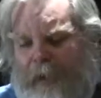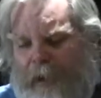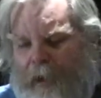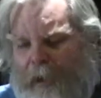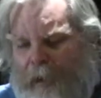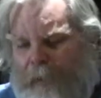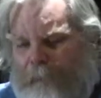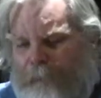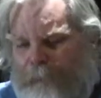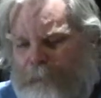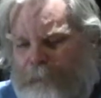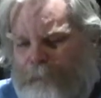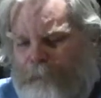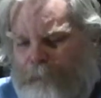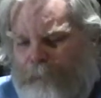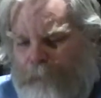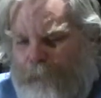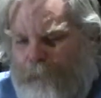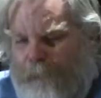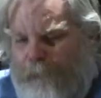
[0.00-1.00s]
Um,
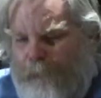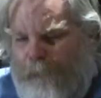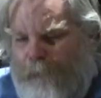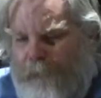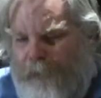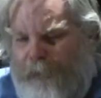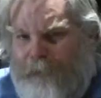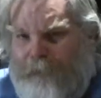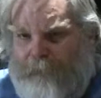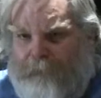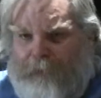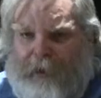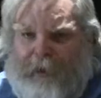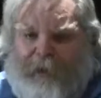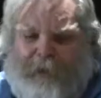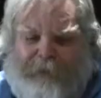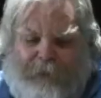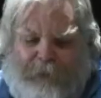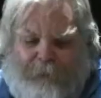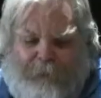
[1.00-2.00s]
we, like
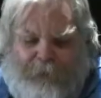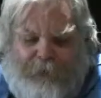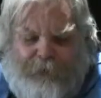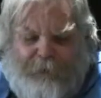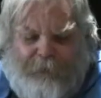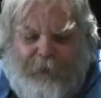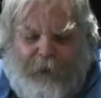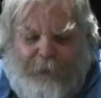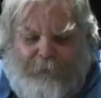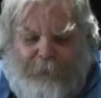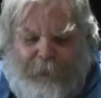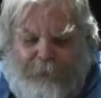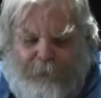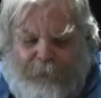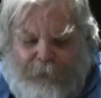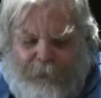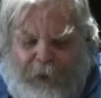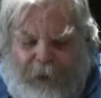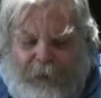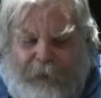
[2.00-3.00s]
I said, we train
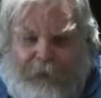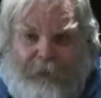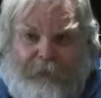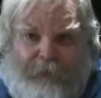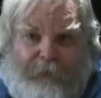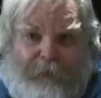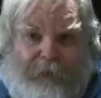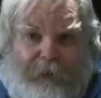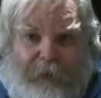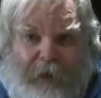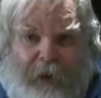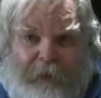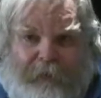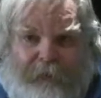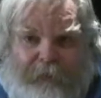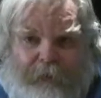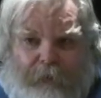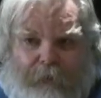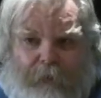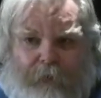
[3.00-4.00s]
people how to use an
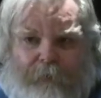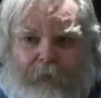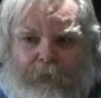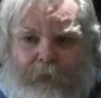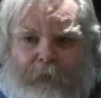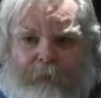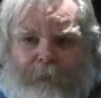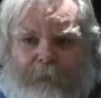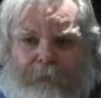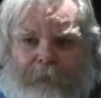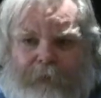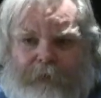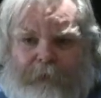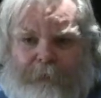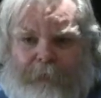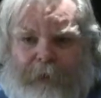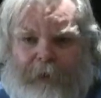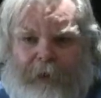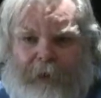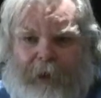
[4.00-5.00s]
inoxidable overdose
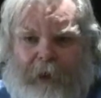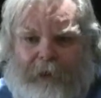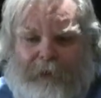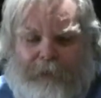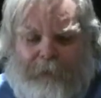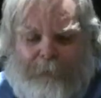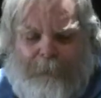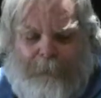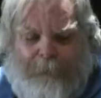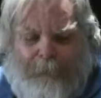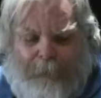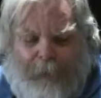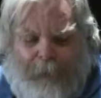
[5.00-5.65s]
prevention medication.